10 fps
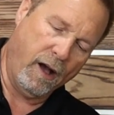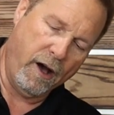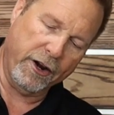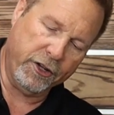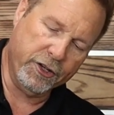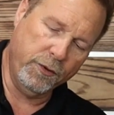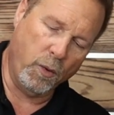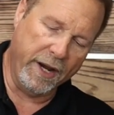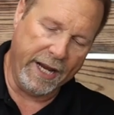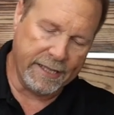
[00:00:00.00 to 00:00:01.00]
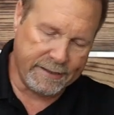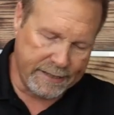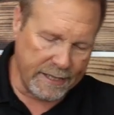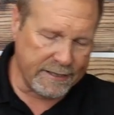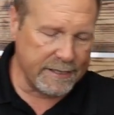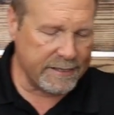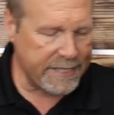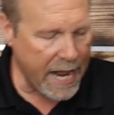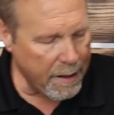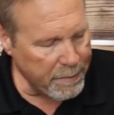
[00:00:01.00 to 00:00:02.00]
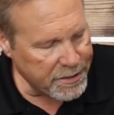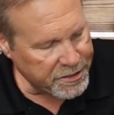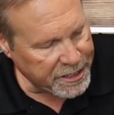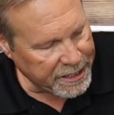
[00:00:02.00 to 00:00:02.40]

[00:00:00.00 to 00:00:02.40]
on a good one, it doesn't damage